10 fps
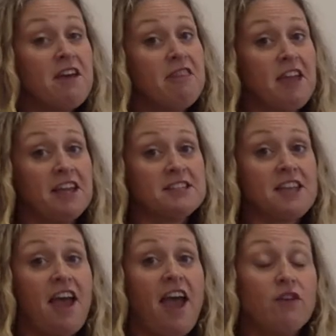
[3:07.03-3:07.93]
Thanks.
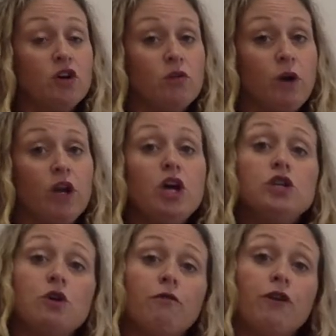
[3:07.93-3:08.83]
Have a good one.
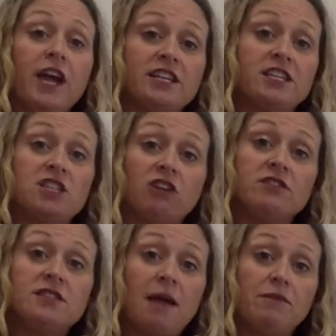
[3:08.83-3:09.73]
Don't forget to start
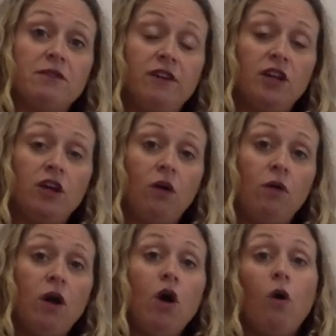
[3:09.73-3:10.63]
and stop the
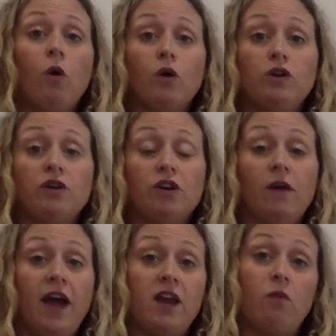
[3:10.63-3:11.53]
video, or you could go
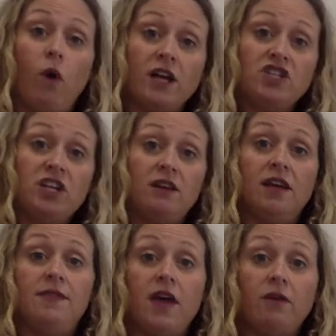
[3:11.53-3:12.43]
ahead and watch it
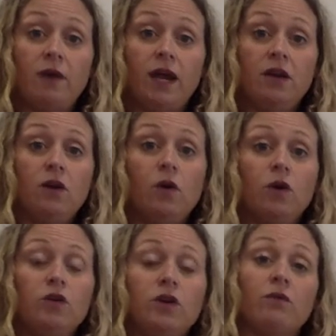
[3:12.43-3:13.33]
and then write, or
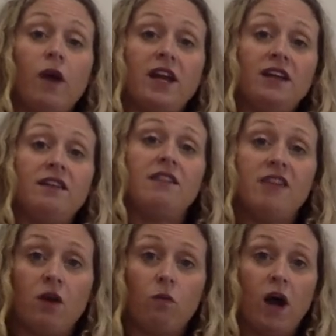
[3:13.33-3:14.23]
you can write it,
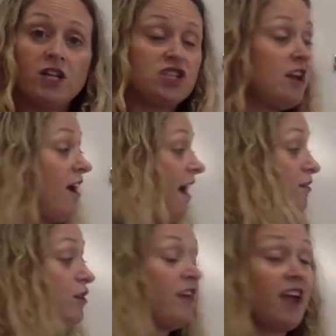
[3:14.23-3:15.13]
then watch.
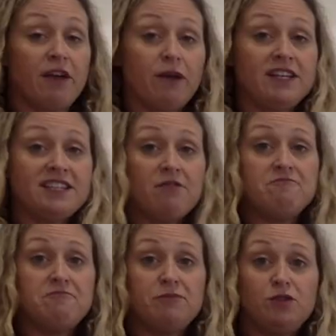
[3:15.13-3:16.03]
Everything I write
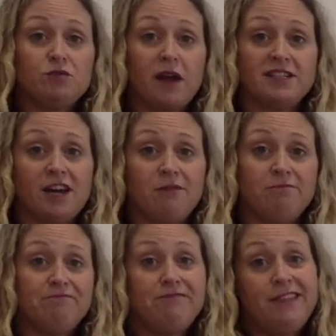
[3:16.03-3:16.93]
down, you write down.
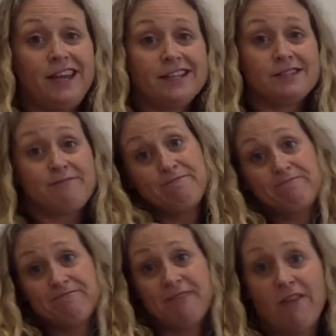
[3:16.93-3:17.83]
Thanks.
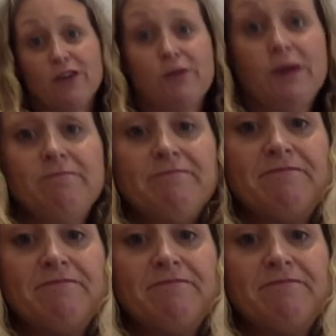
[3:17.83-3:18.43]
Have a good one.